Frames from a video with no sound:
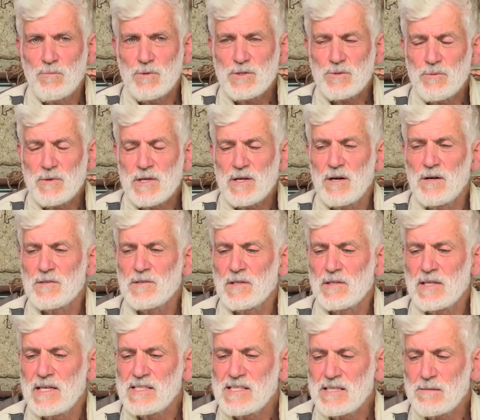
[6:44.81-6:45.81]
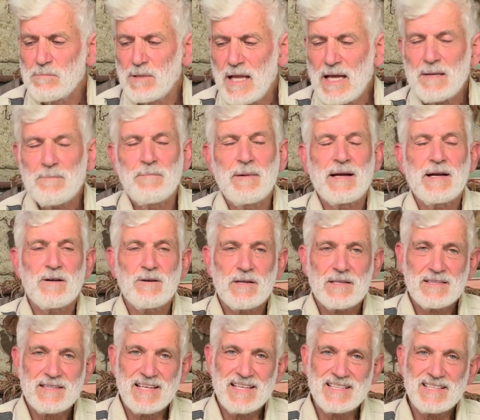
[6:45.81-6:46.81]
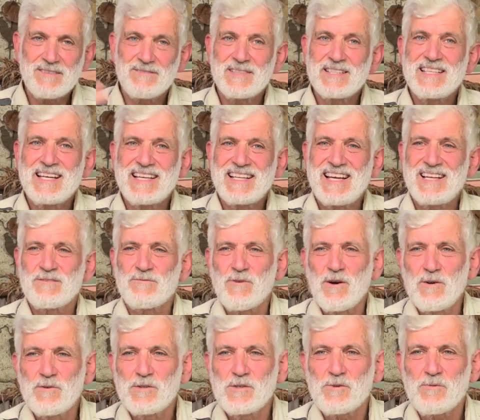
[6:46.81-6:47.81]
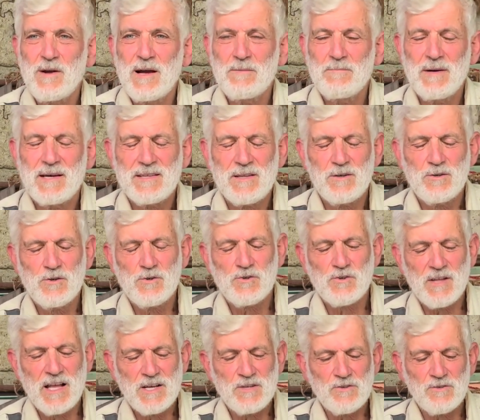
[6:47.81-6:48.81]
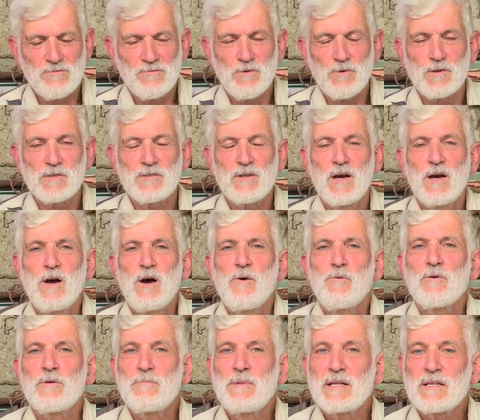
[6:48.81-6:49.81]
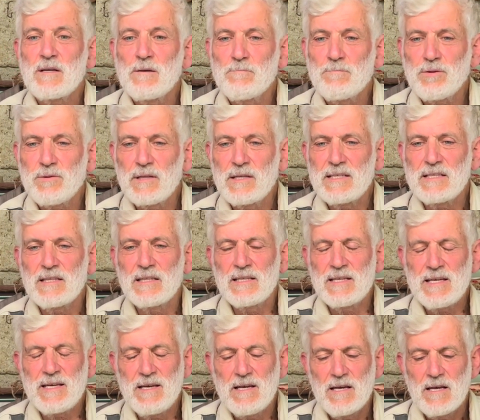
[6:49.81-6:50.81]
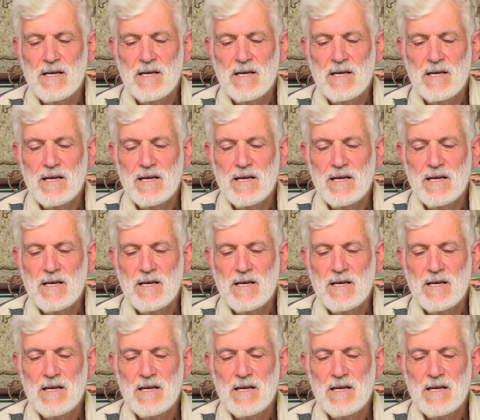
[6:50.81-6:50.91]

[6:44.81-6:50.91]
which we call the Lazy Black Bear, at the end of a dead-end road surrounded by the Hoosier National Forest, would have been completely